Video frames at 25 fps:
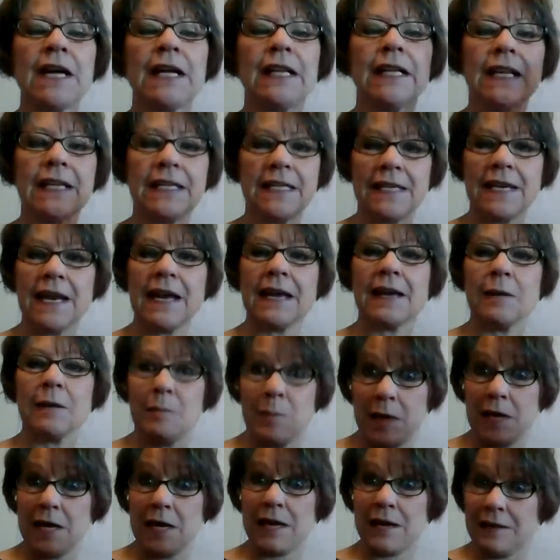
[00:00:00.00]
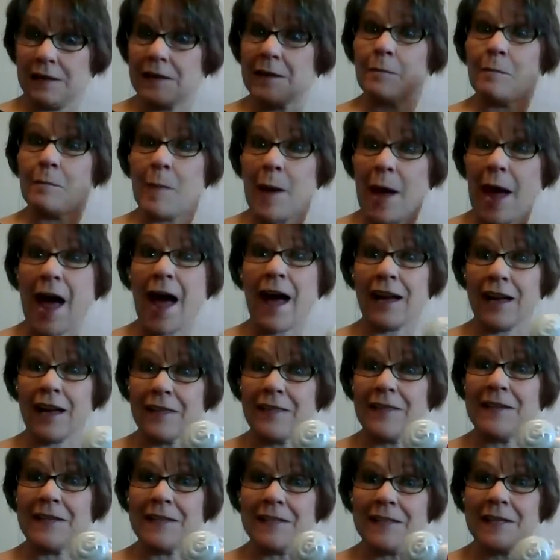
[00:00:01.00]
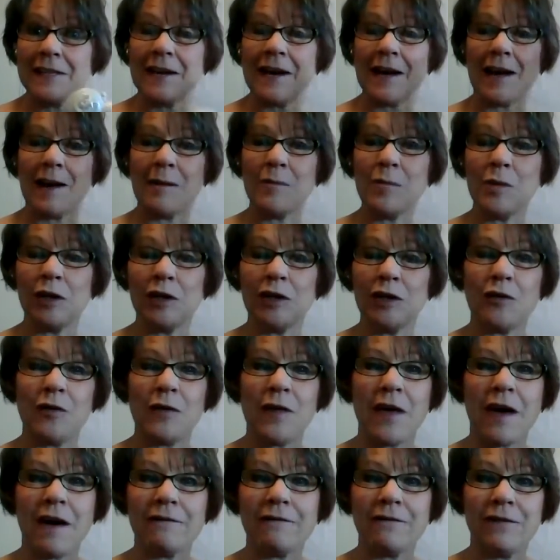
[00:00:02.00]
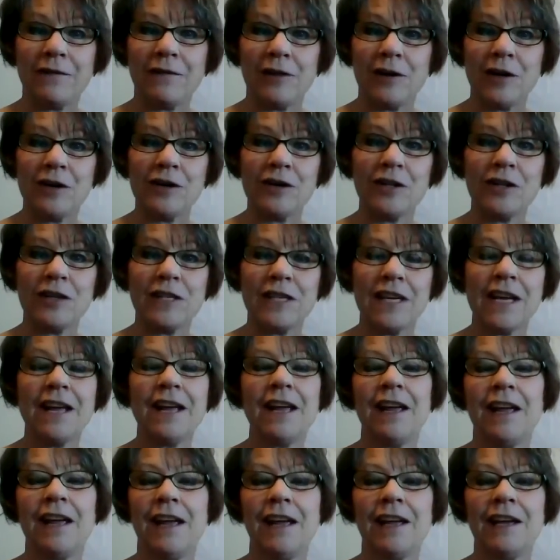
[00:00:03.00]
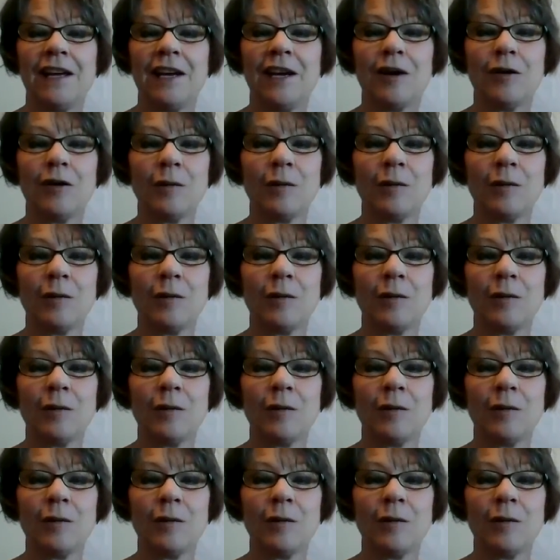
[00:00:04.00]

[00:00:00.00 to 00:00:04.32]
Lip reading: Let's take a peek at the back. This time we'll do that first. And here